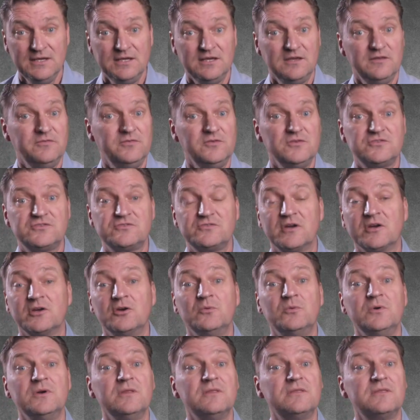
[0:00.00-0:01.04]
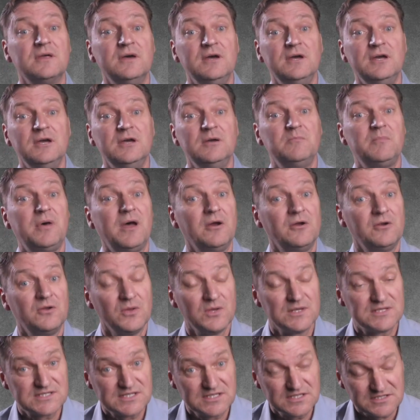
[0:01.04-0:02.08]
if you struggle with
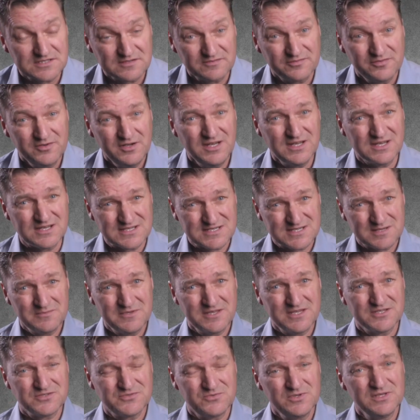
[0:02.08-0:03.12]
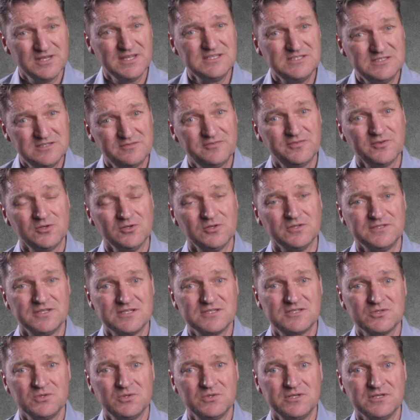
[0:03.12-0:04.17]
paranoid schizophrenia, some of these really difficult
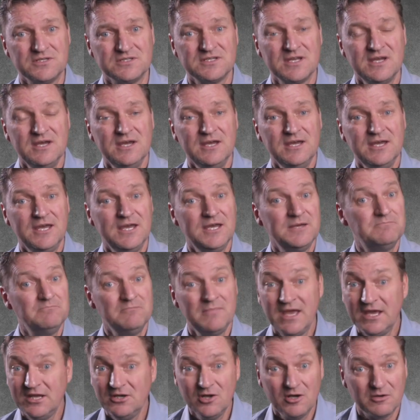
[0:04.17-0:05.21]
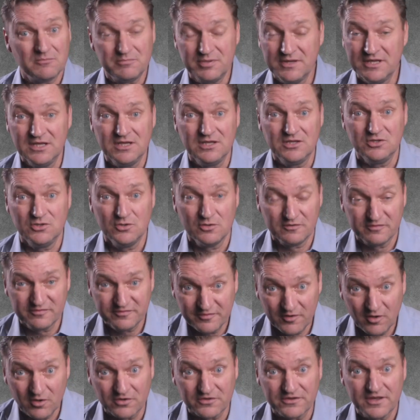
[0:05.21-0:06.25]
disorders, it may not be your
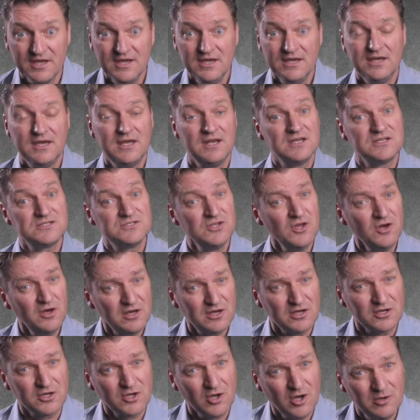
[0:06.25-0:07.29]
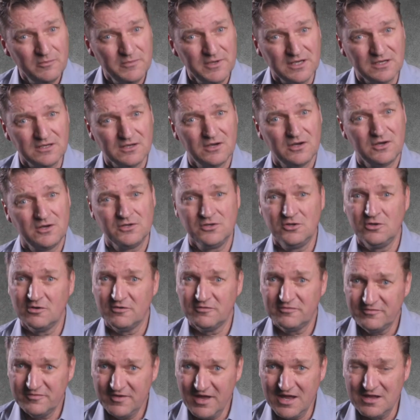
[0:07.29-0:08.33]
fault. It is not a comment on your
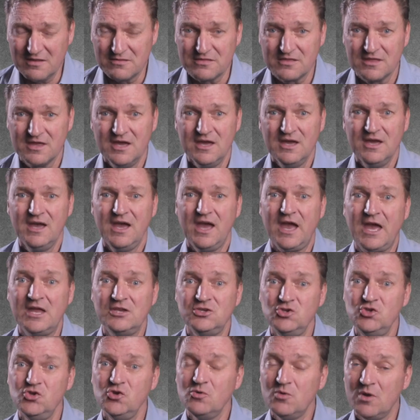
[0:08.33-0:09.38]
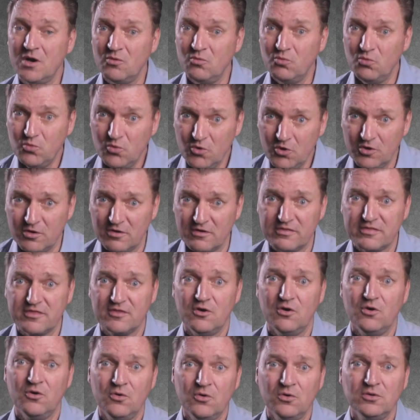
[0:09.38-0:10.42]
faith, and you are worth
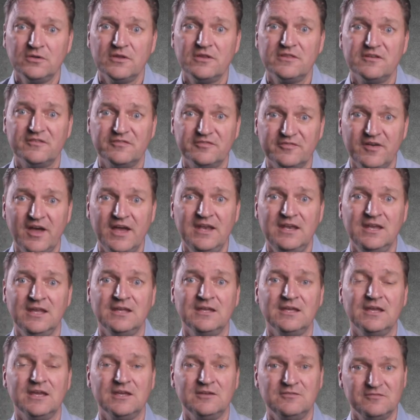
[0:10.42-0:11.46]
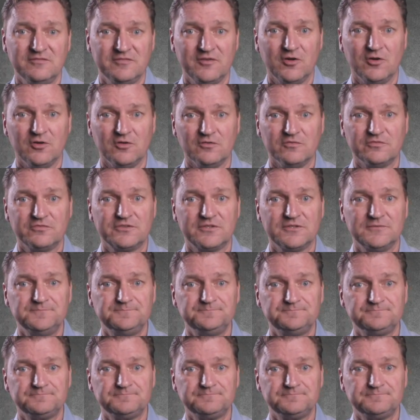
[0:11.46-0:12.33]
all of the fighting involved.